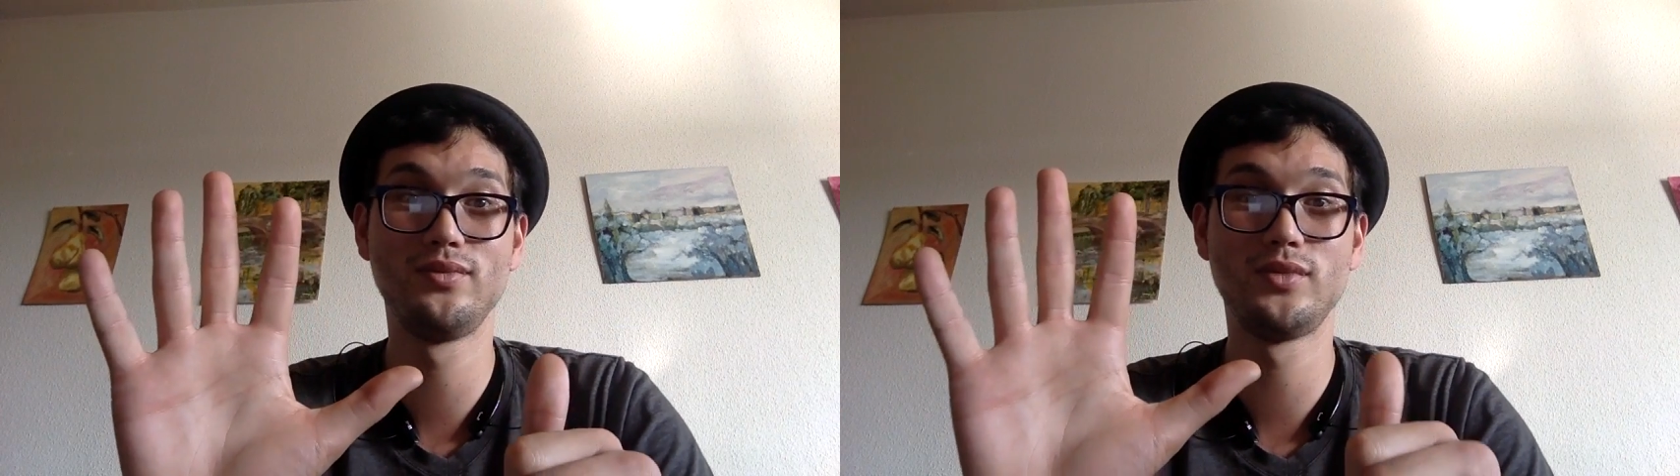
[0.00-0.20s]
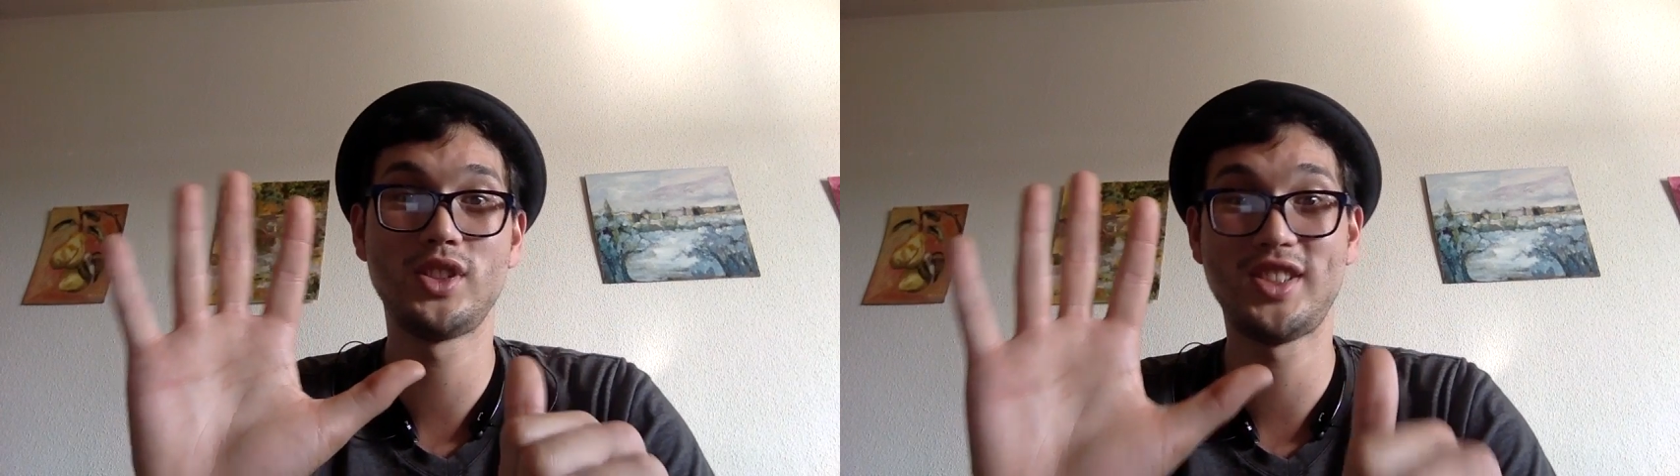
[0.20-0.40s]

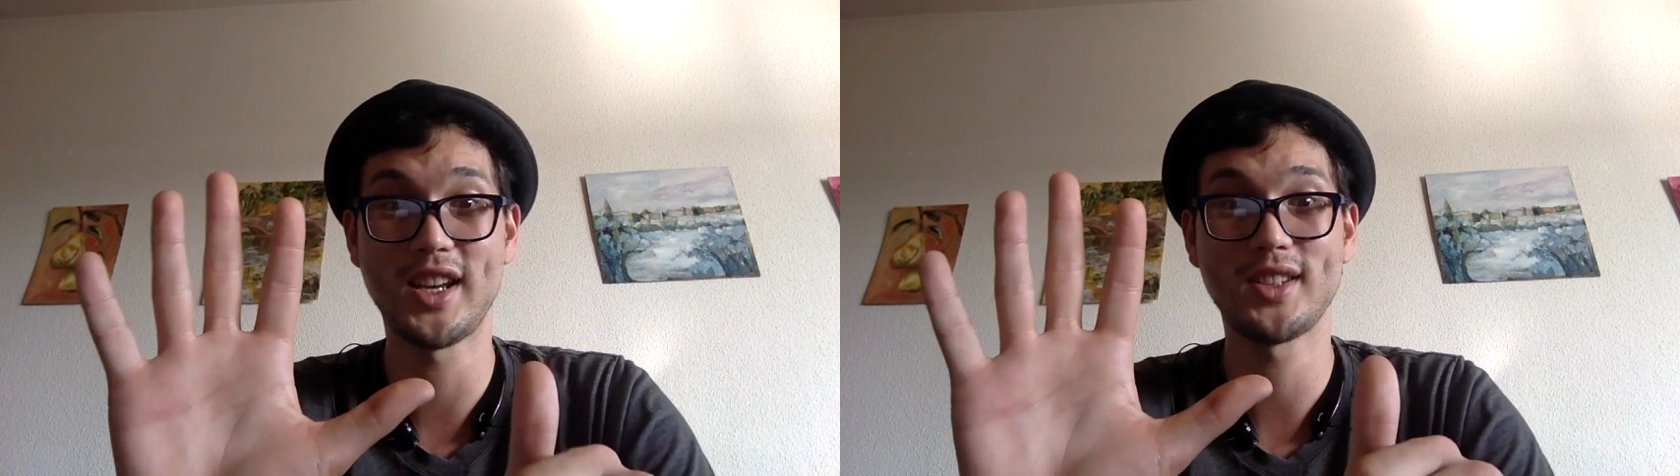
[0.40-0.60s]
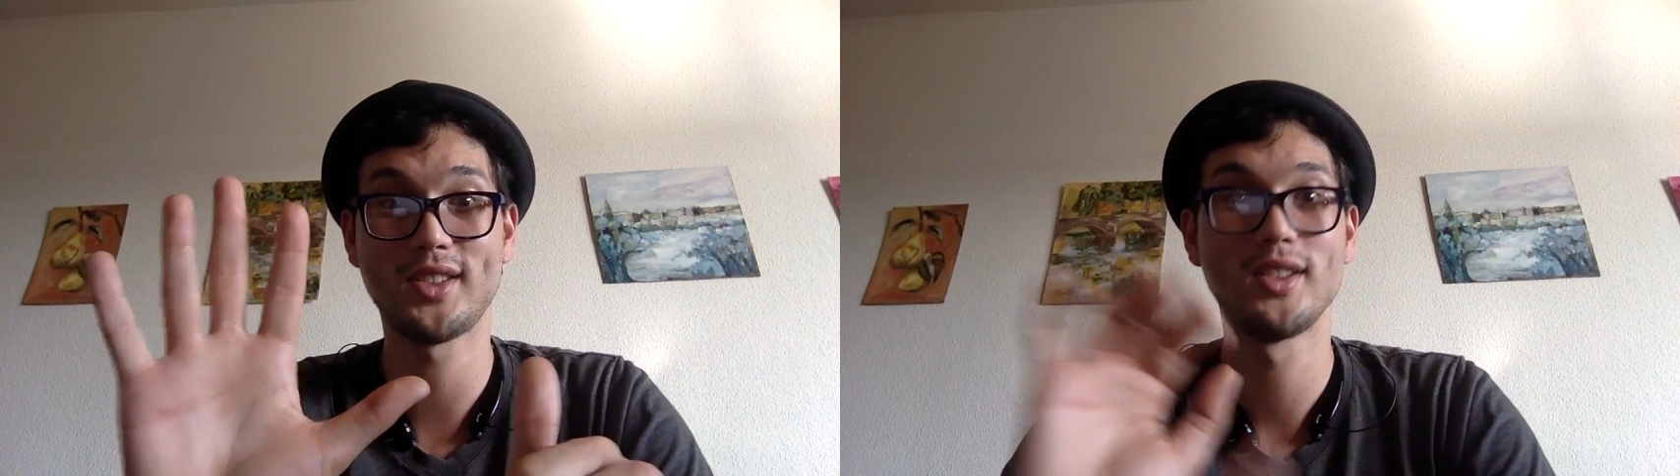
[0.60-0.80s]

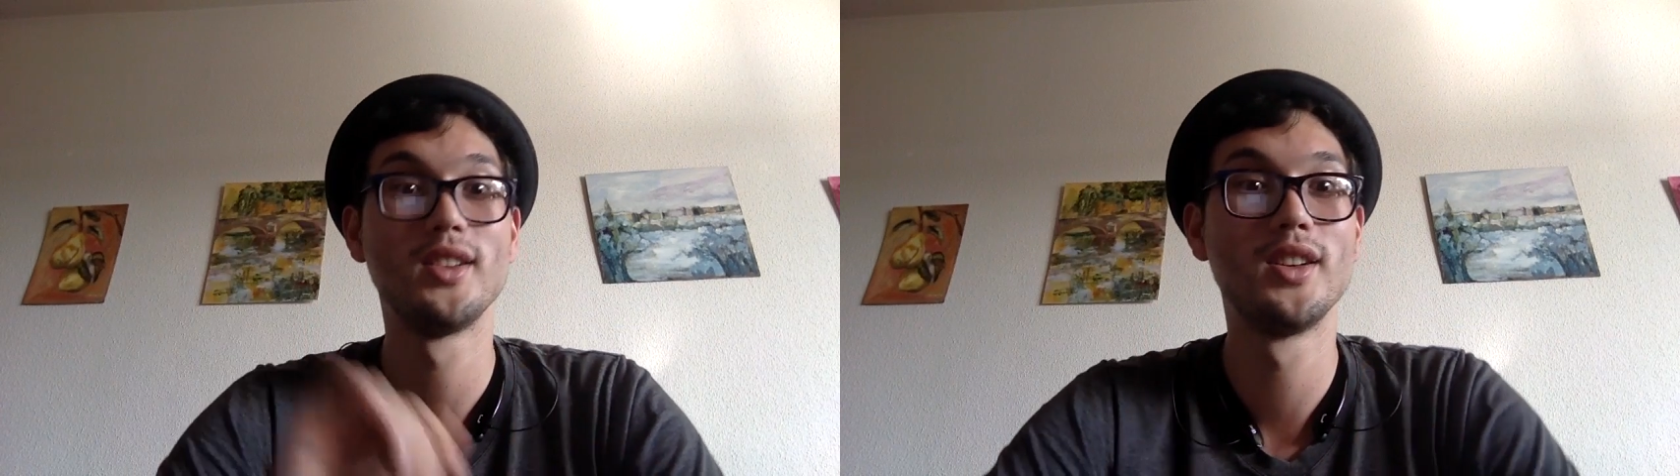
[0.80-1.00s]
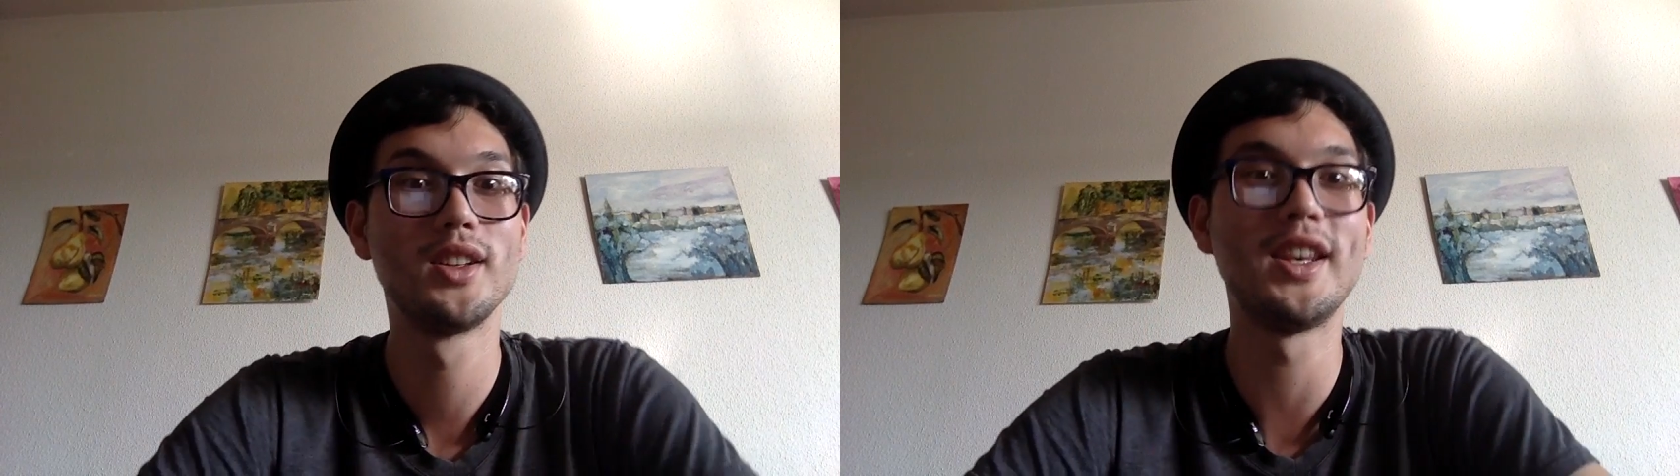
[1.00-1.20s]
6,
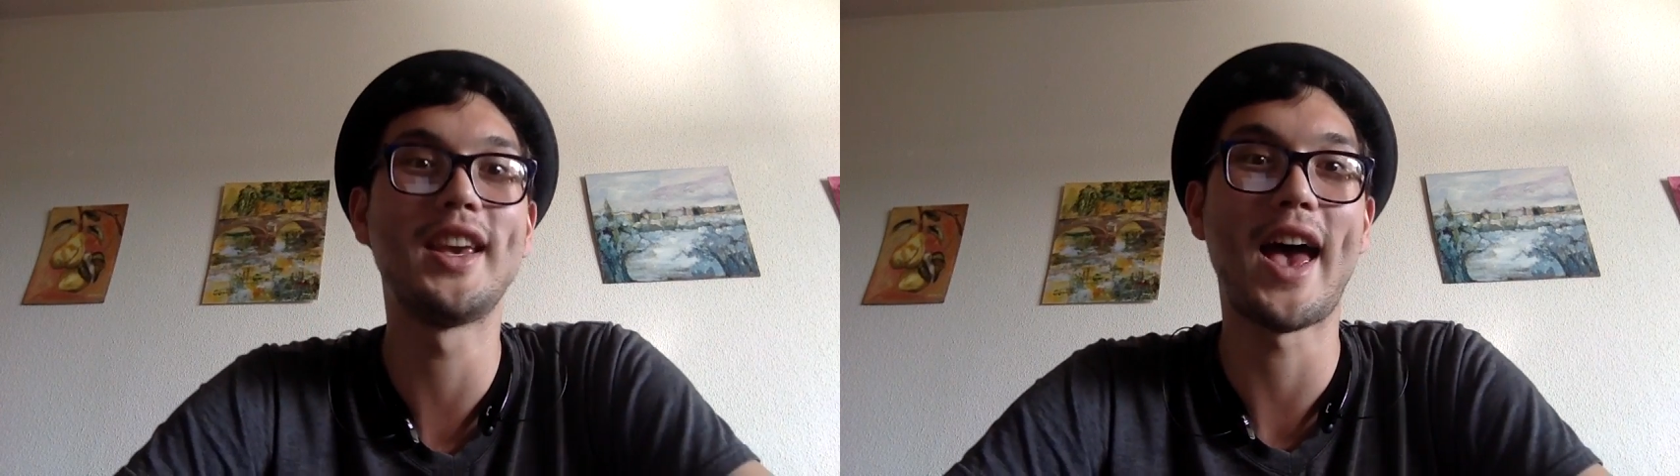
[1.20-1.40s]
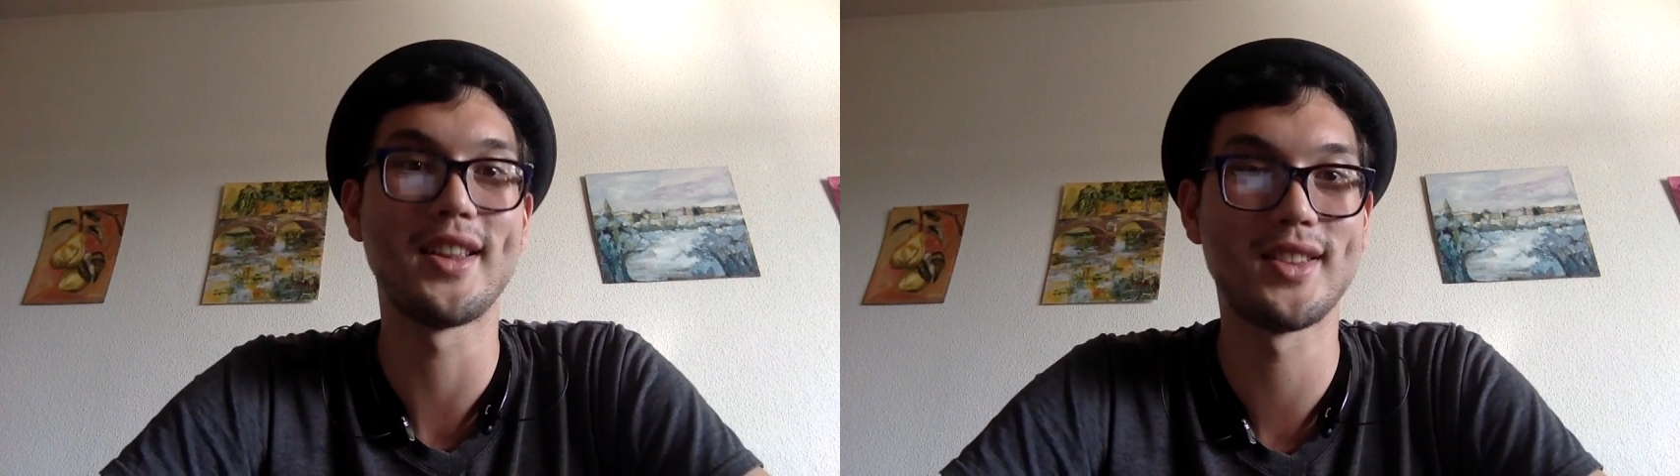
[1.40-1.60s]
kick
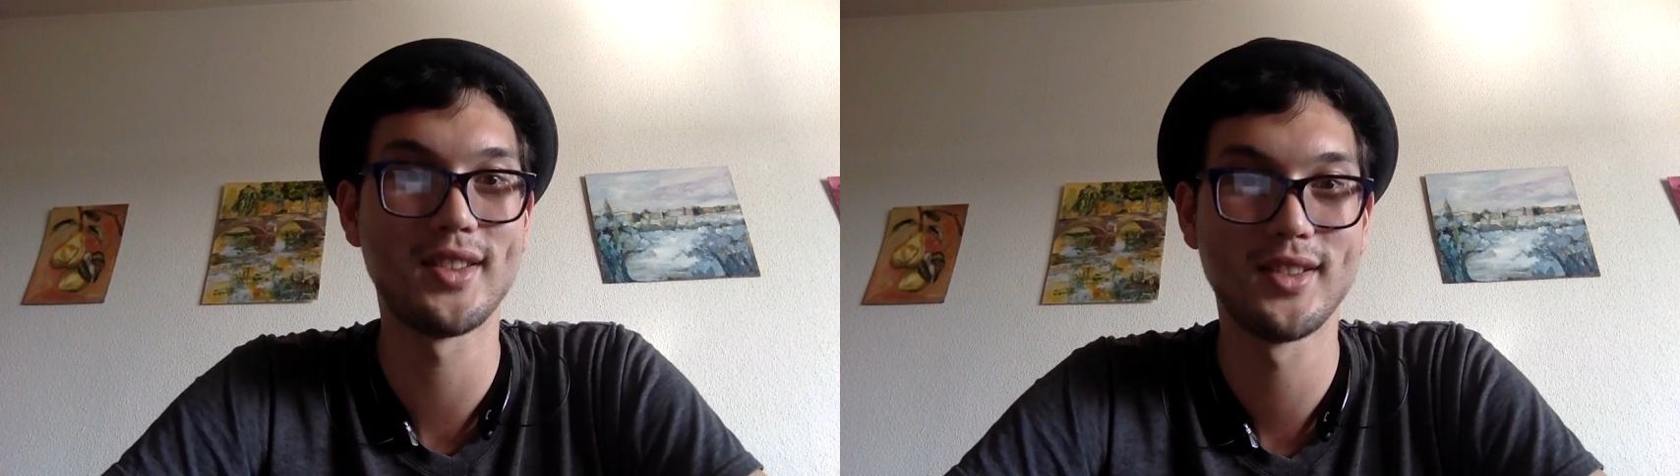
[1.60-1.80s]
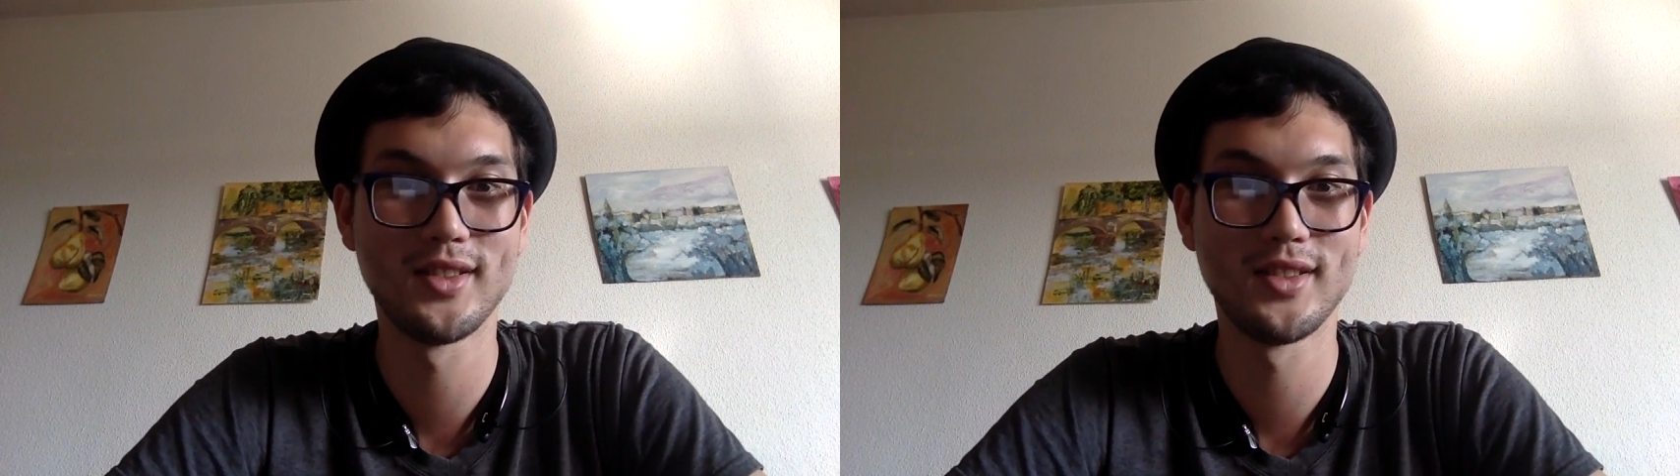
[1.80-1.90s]
ass.